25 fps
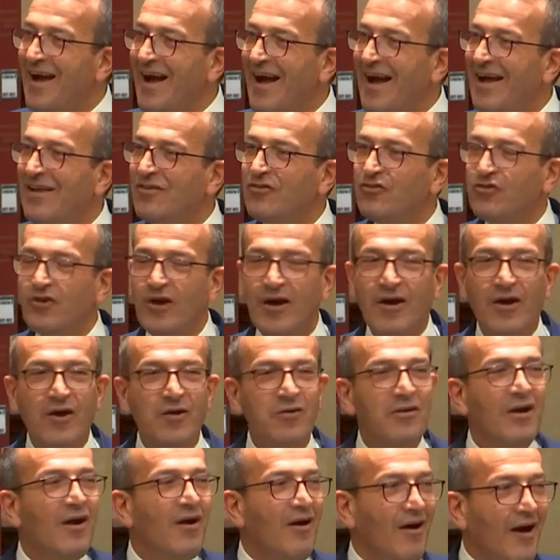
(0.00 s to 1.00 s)
And
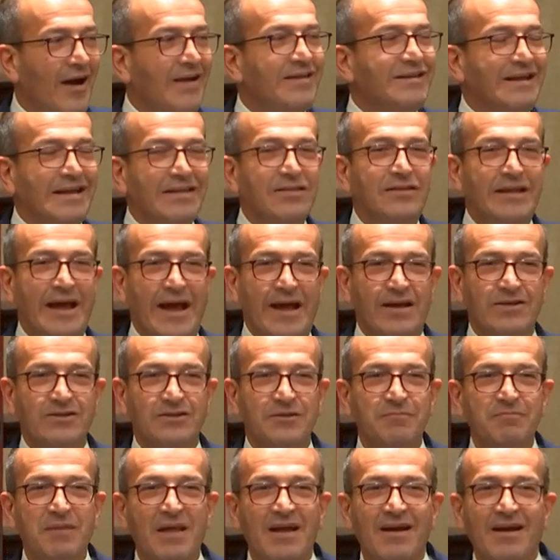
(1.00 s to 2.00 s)
so I did
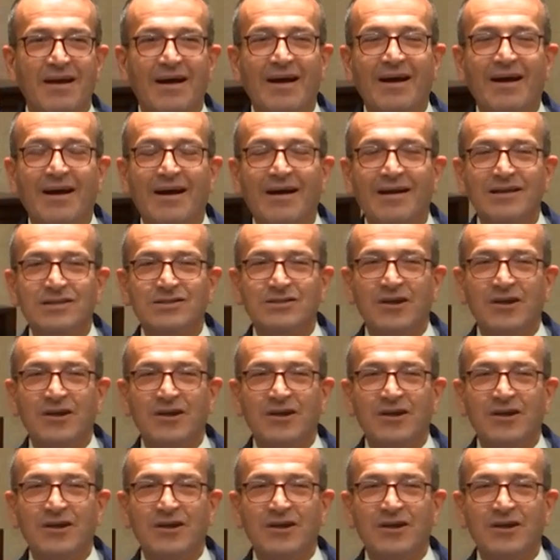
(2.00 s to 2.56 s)
that. Uh,